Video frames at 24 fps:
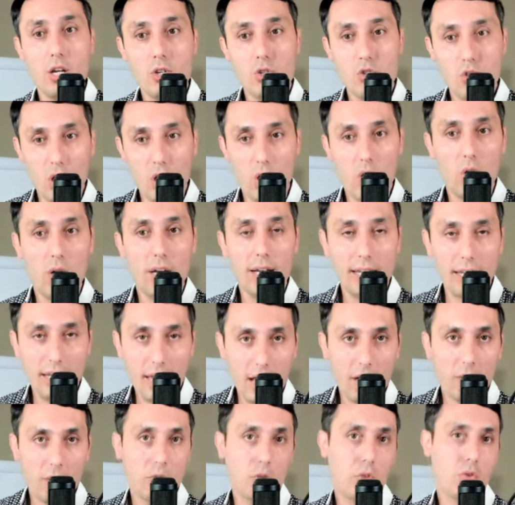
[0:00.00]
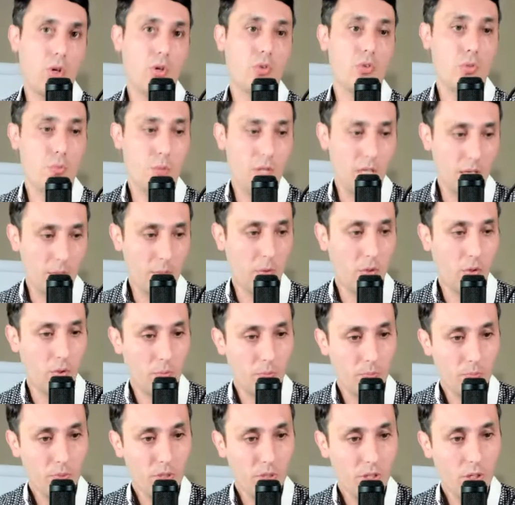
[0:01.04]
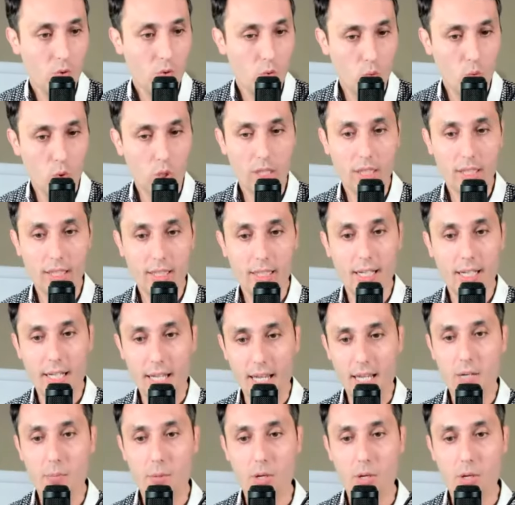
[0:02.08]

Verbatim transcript: So, and again, for those people who really like, hey,